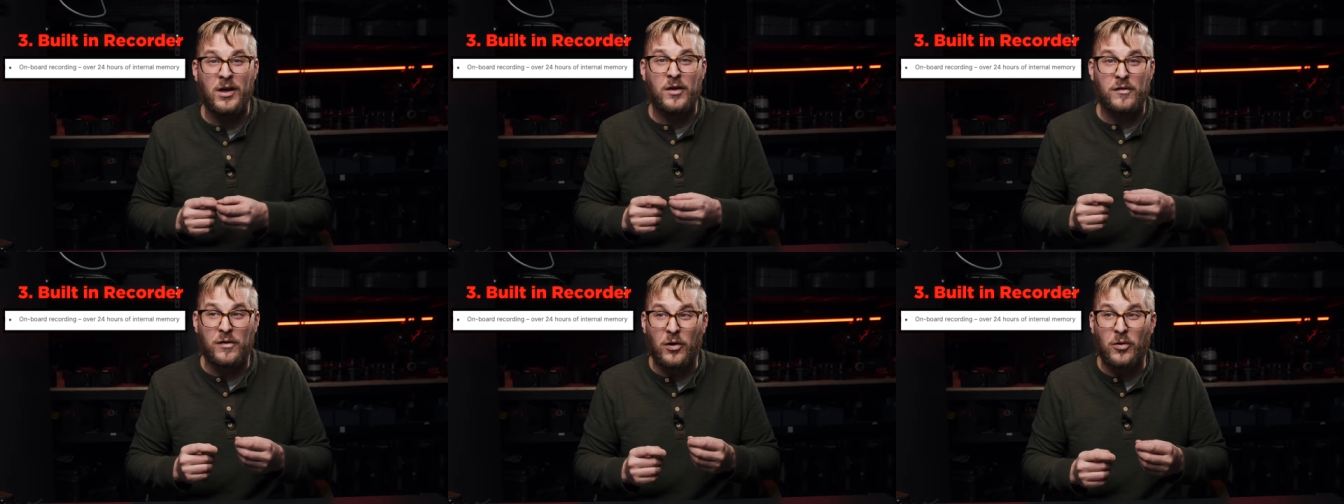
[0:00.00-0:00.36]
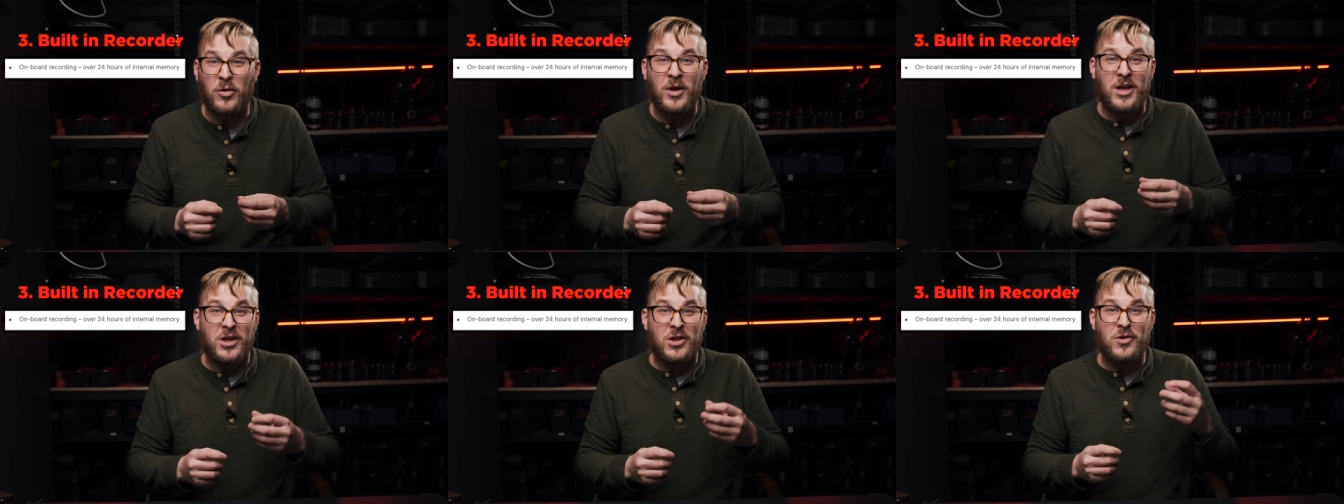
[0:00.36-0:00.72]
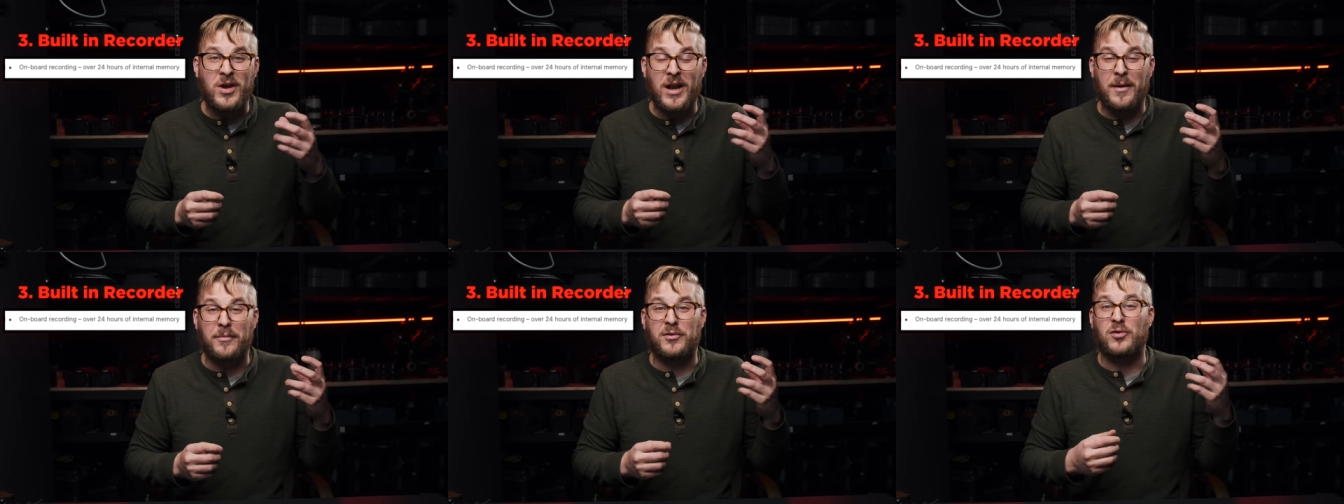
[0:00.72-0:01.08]
So you
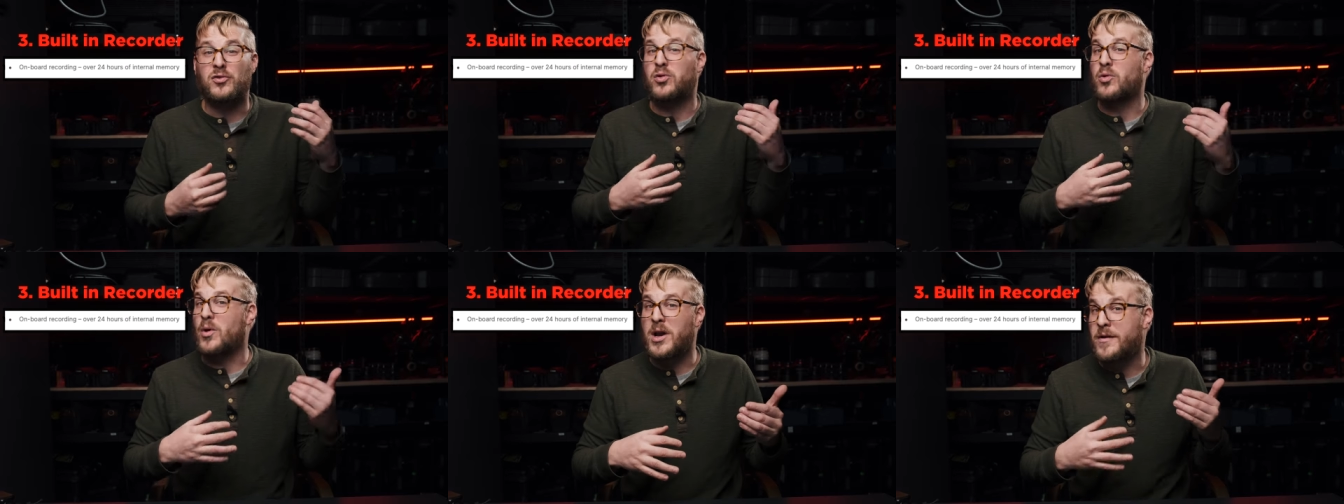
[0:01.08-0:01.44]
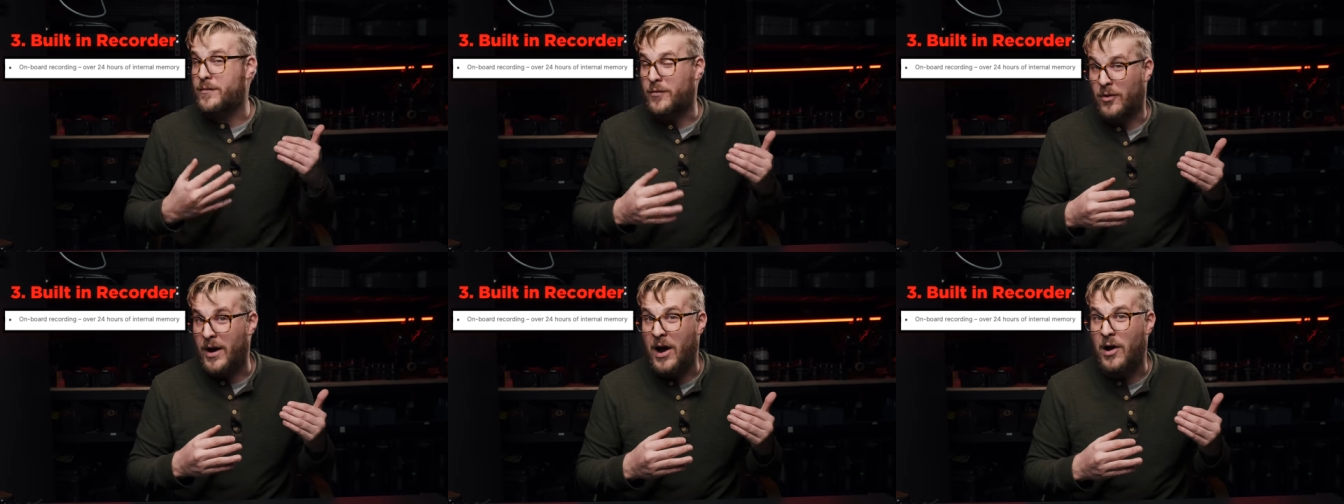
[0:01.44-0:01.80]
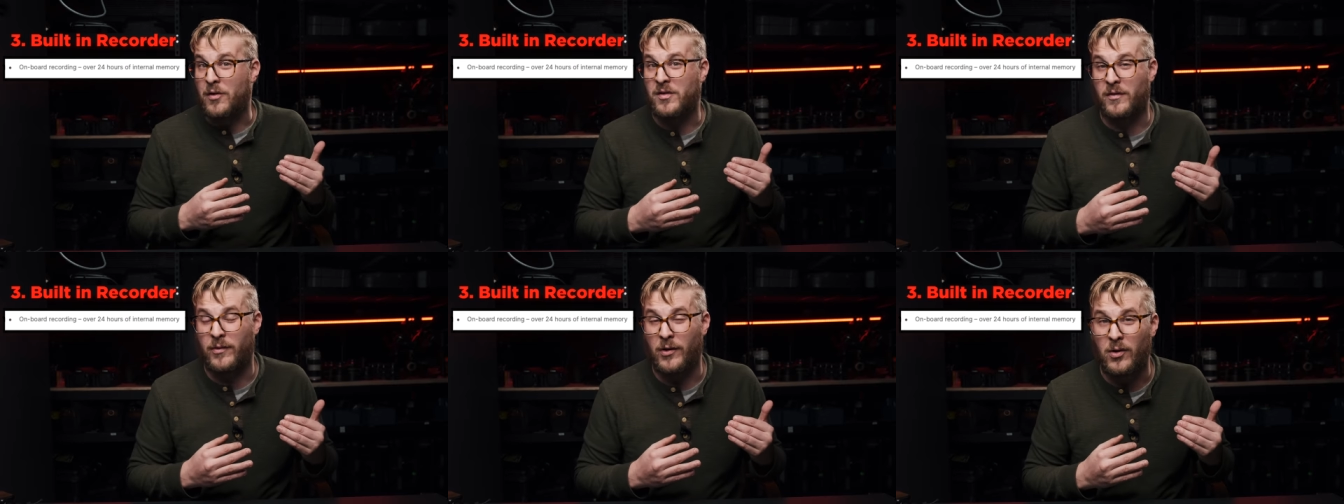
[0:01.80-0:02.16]
get up to twenty-four
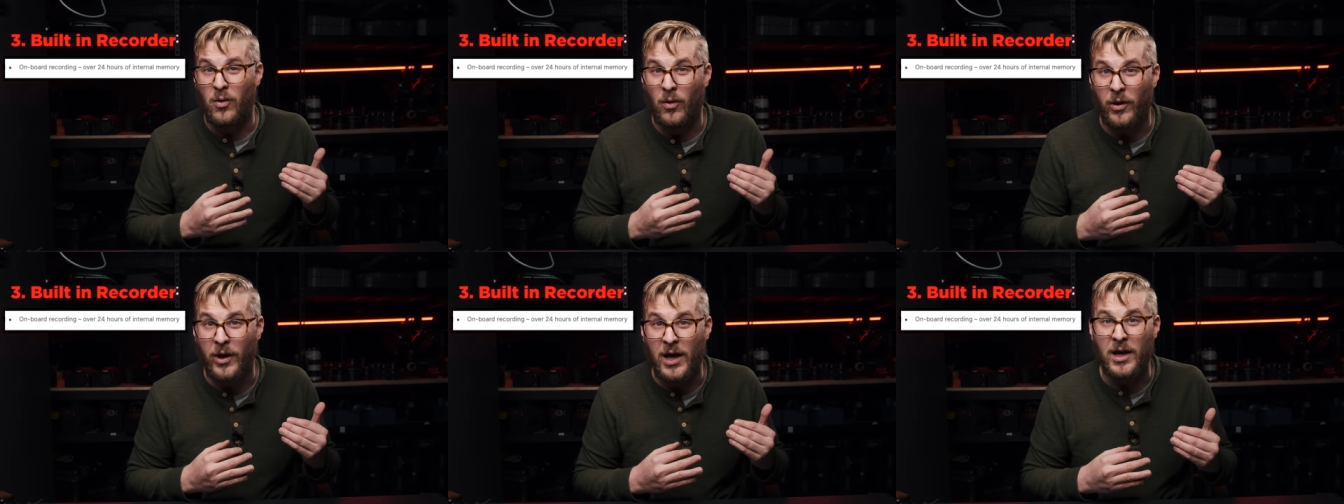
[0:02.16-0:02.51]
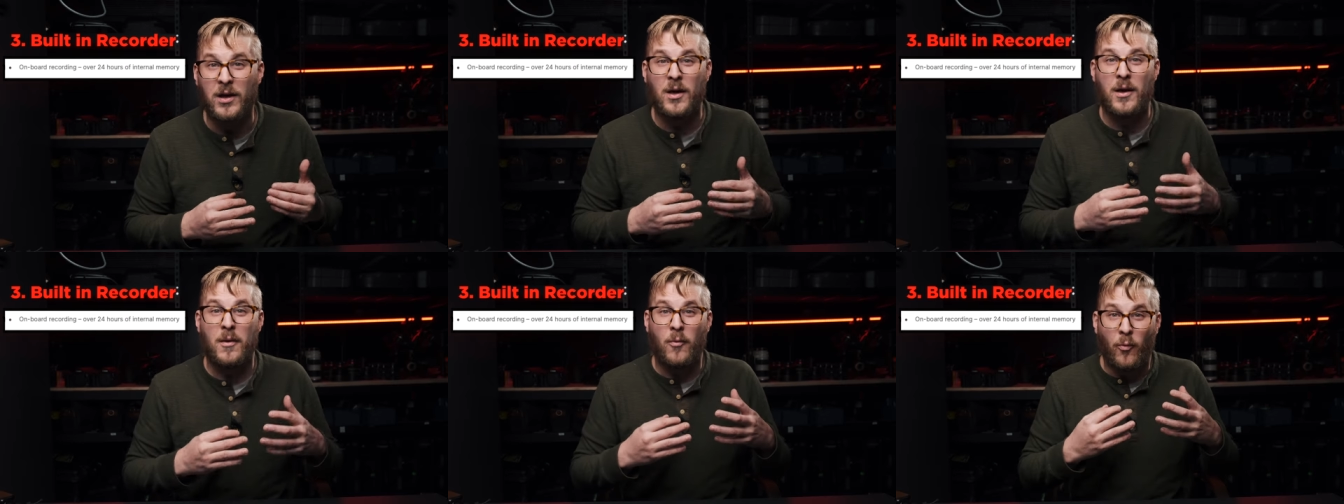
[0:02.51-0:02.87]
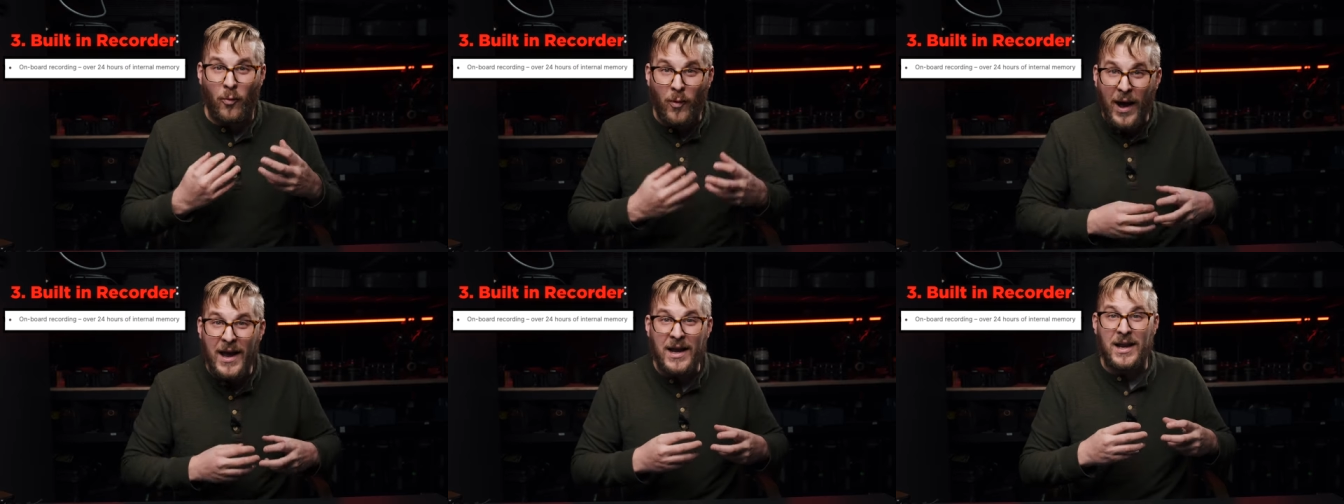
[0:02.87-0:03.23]
hours of recording
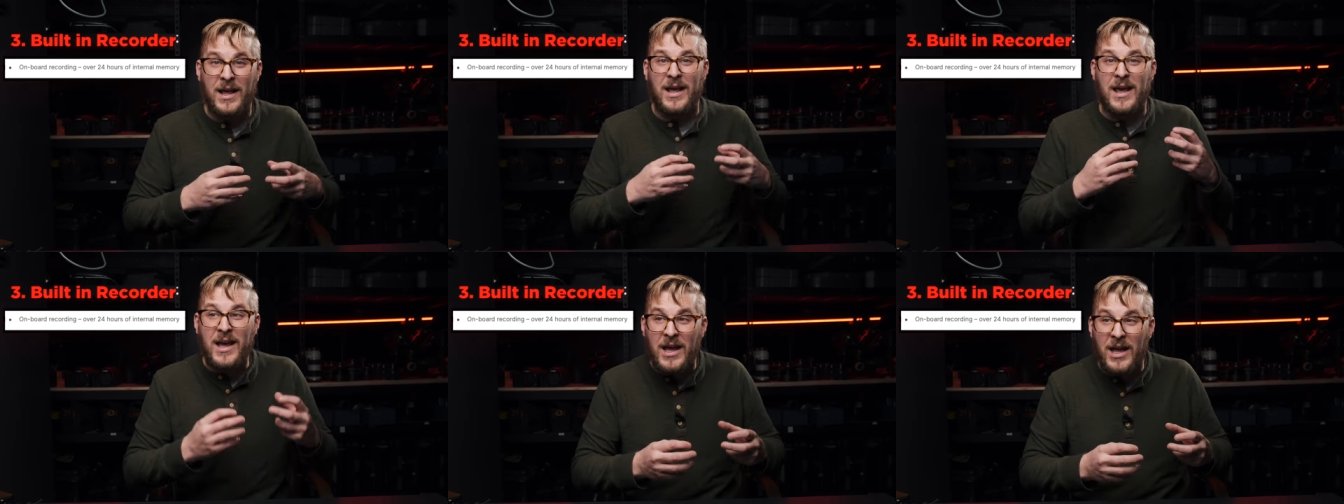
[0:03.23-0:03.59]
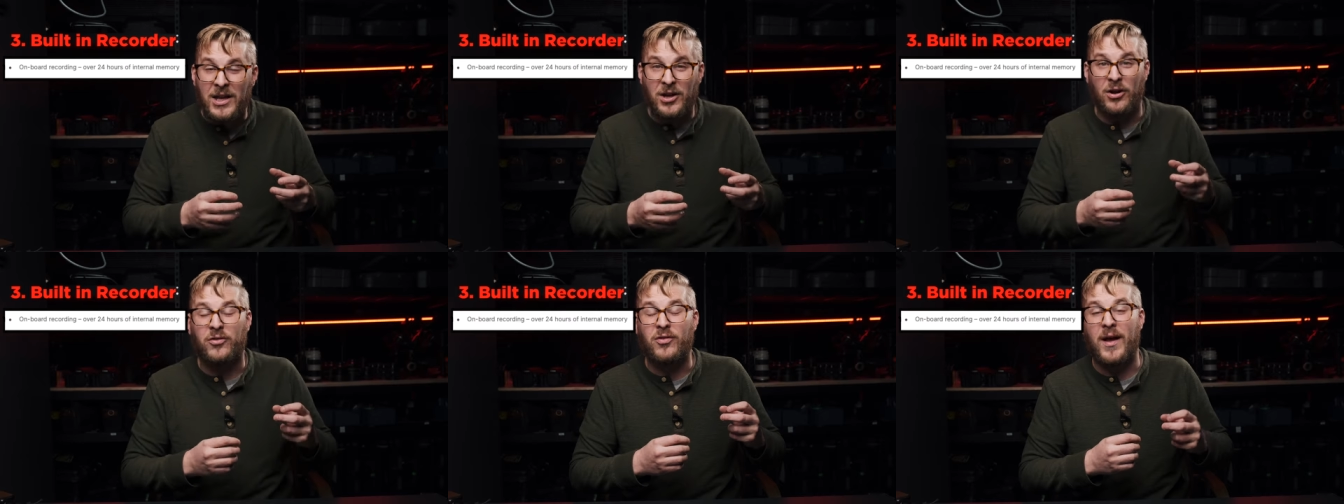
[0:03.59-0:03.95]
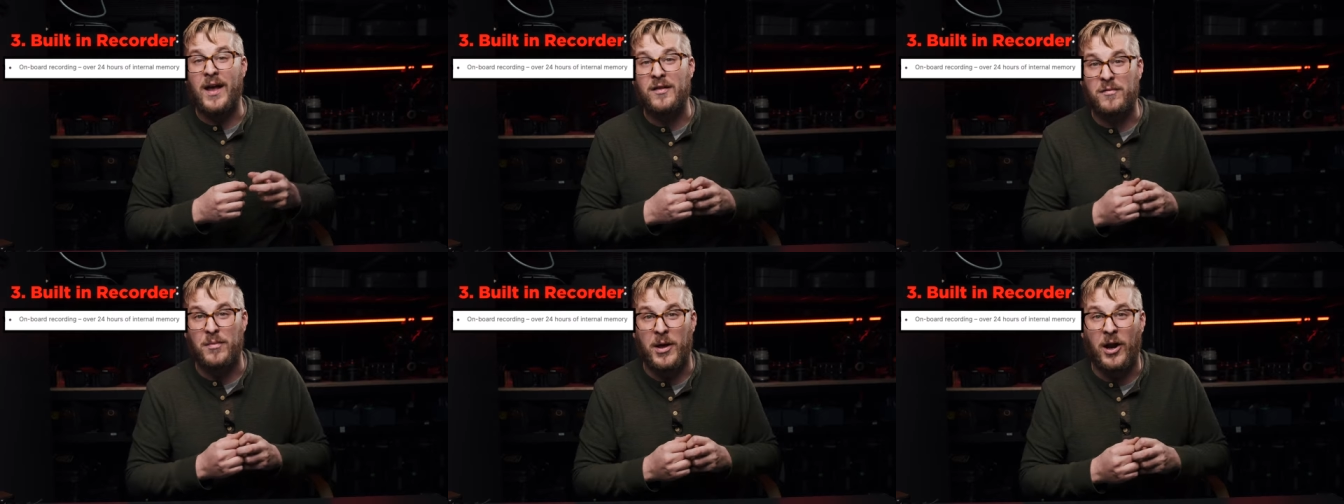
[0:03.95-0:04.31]
right in your
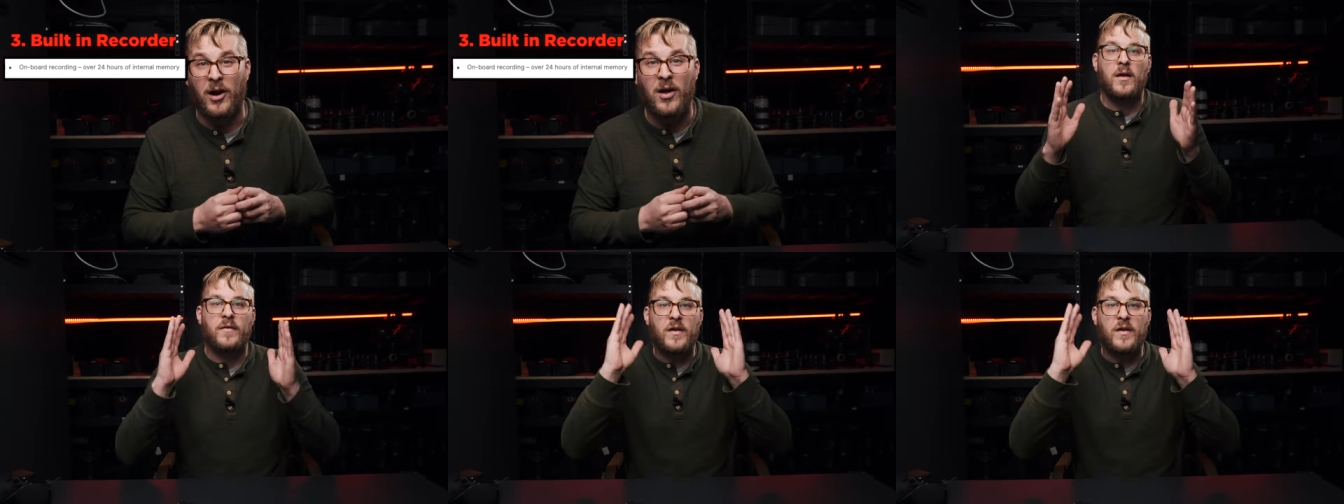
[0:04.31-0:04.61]
transmitter.